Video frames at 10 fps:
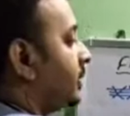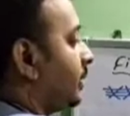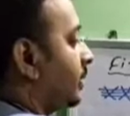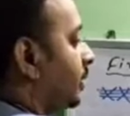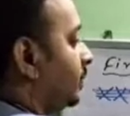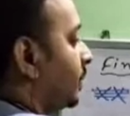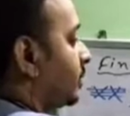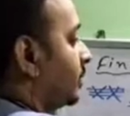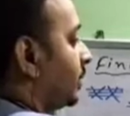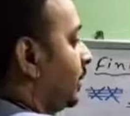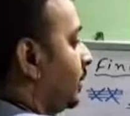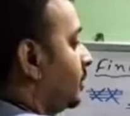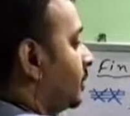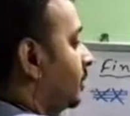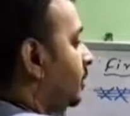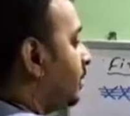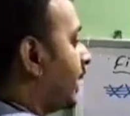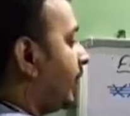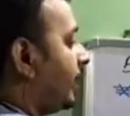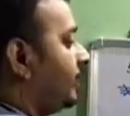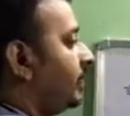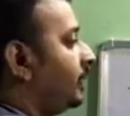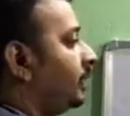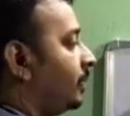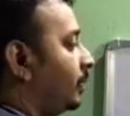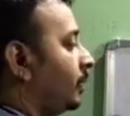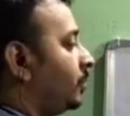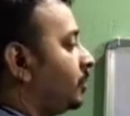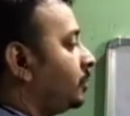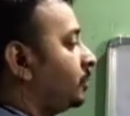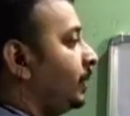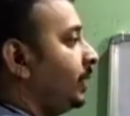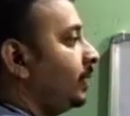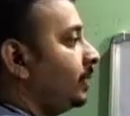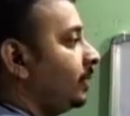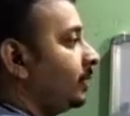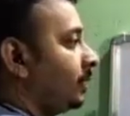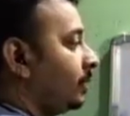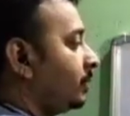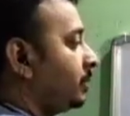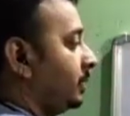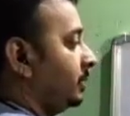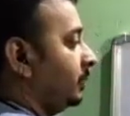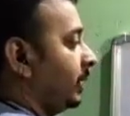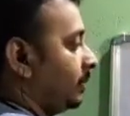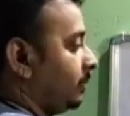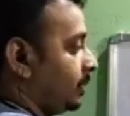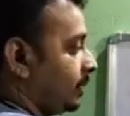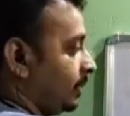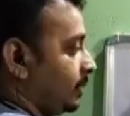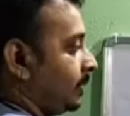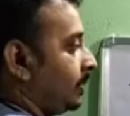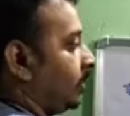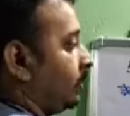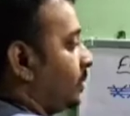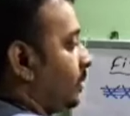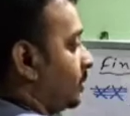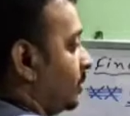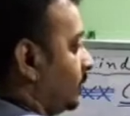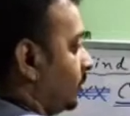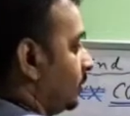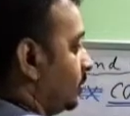is a third person. It is not I, not we, not you. That means it is a third person.